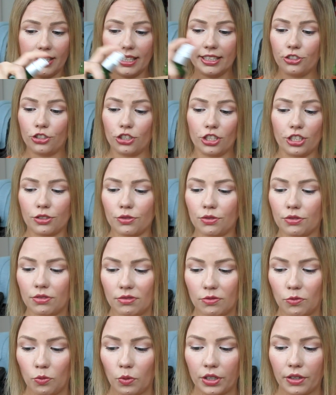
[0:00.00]
is just
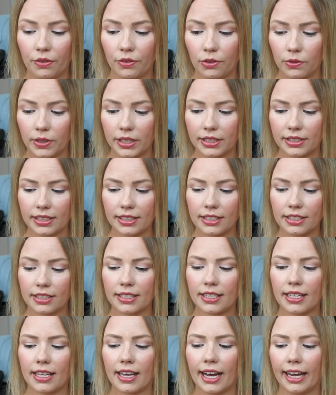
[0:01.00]
one of the
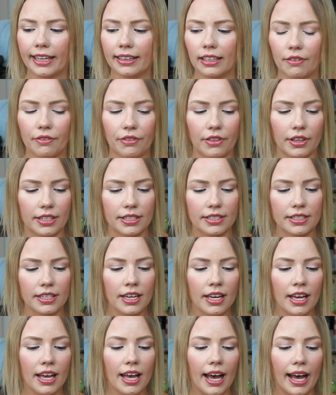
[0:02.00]
reasons I love this.
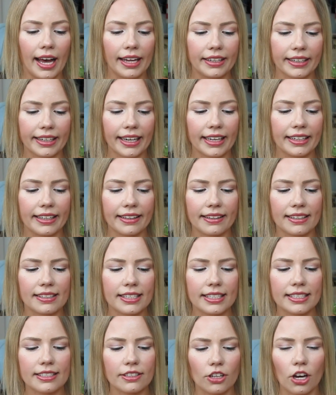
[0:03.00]
And again,
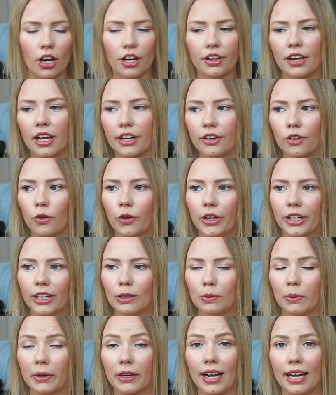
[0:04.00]
this is not an
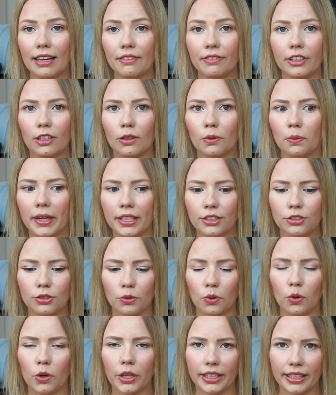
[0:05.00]
oil where I feel way
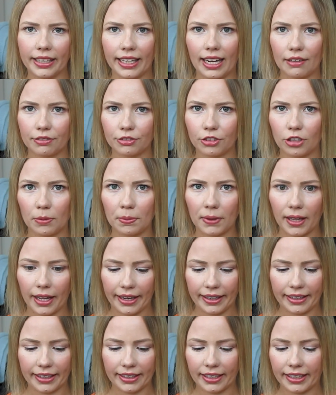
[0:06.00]
too oily after
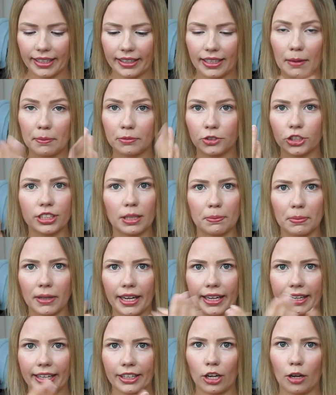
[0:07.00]
applying it. Again, I'm just
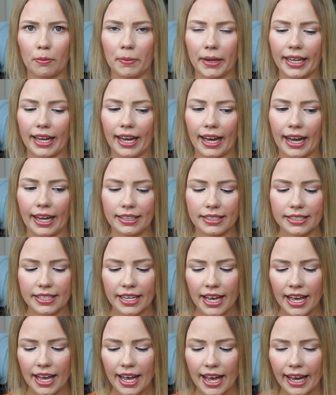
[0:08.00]
applying it on my hands,
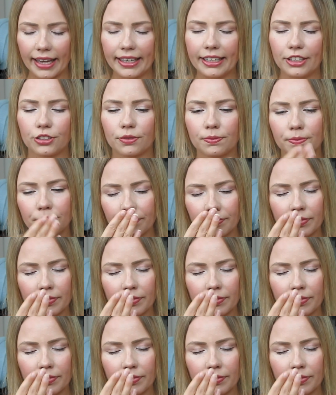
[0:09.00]
and it's,